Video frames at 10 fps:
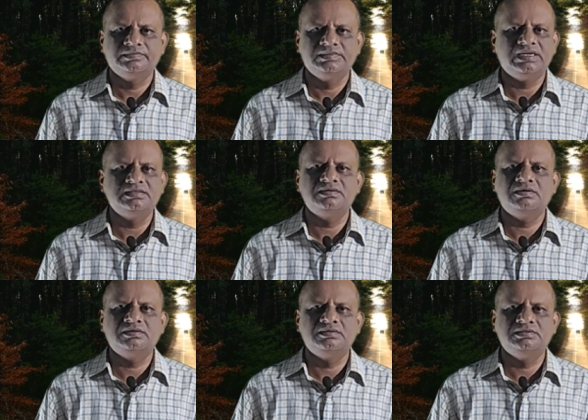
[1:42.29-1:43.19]
That is
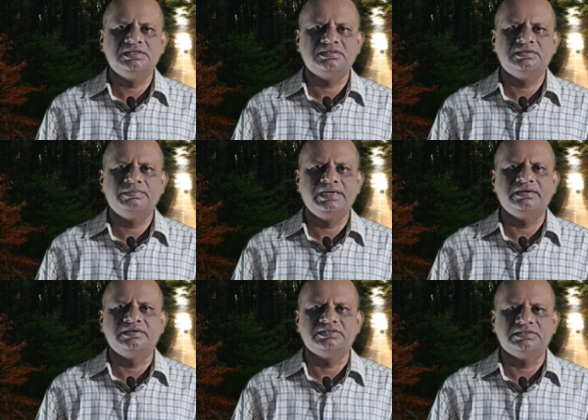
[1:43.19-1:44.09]
not just
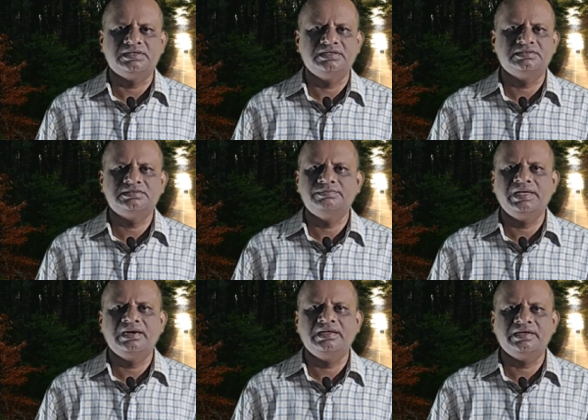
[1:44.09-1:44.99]
meditation, that is
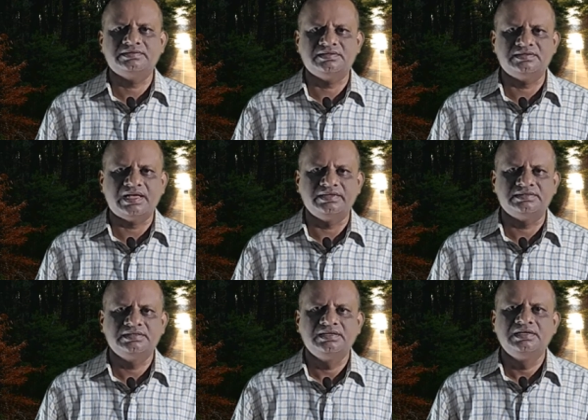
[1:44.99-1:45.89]
merely an exercise,
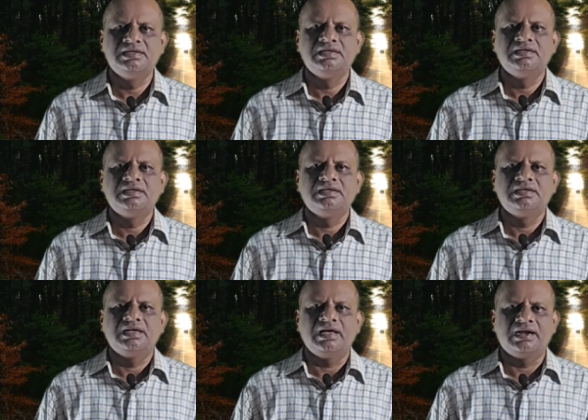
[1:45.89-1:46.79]

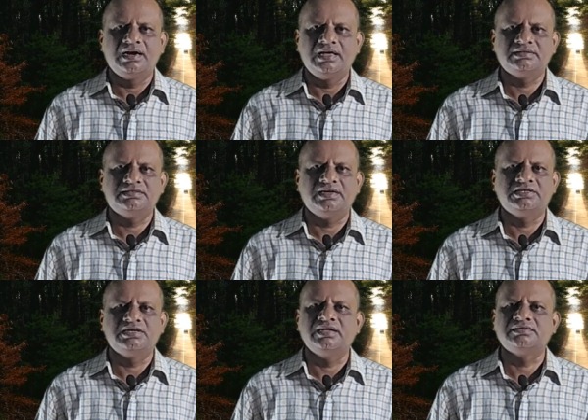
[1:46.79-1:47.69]
a
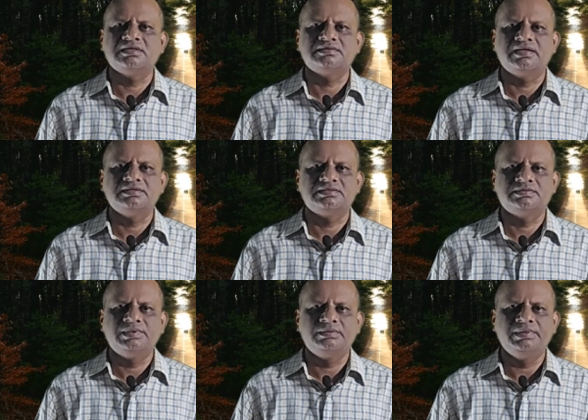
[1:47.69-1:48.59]
relaxation exercise.
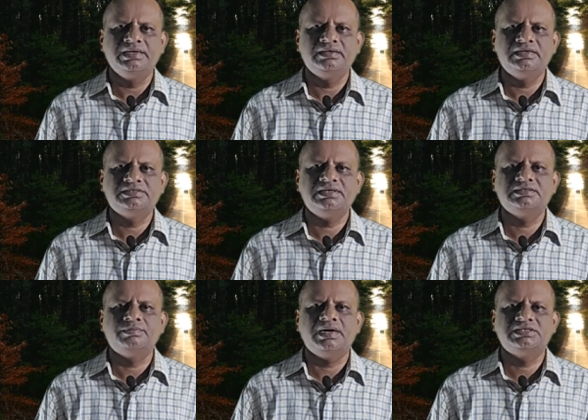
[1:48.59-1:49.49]
But meditation
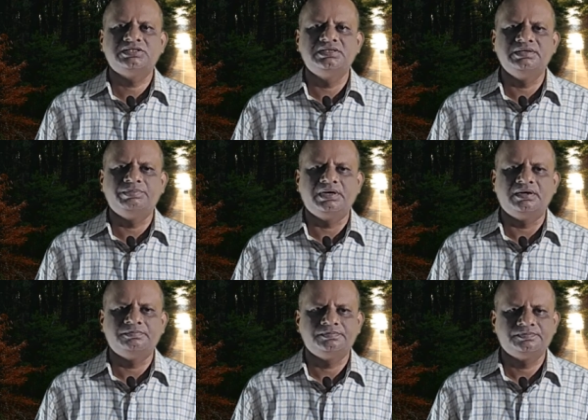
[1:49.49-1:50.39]
is much
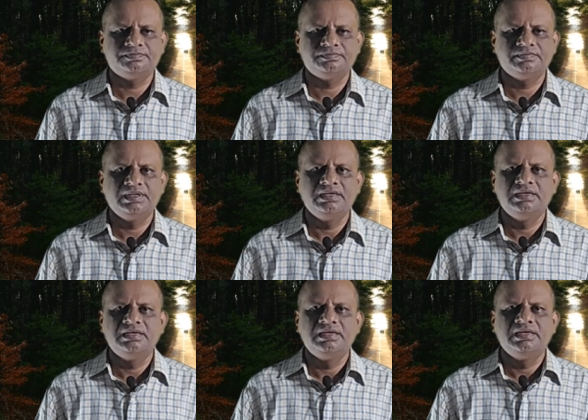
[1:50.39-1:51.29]
deeper.
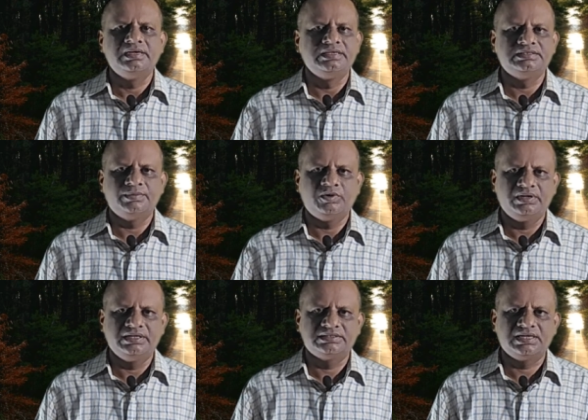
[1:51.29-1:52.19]
It is
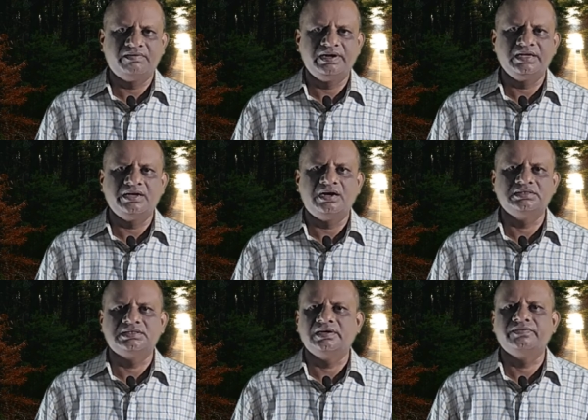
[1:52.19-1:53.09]
about discovering
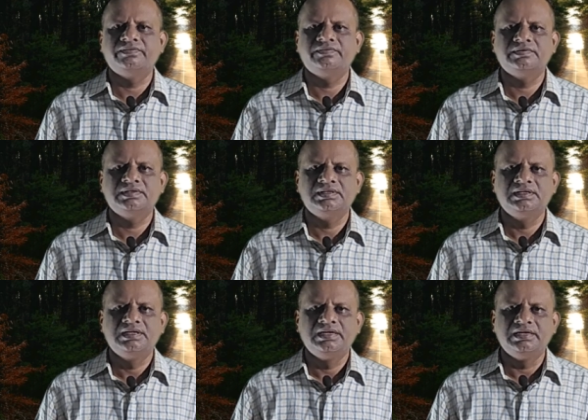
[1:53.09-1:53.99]
yourself.
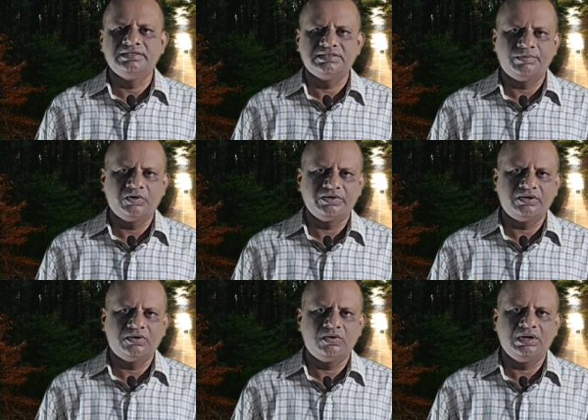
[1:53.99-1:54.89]
It is about
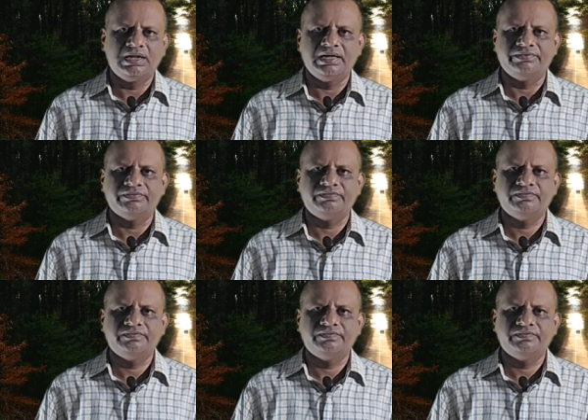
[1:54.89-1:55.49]
your whole life.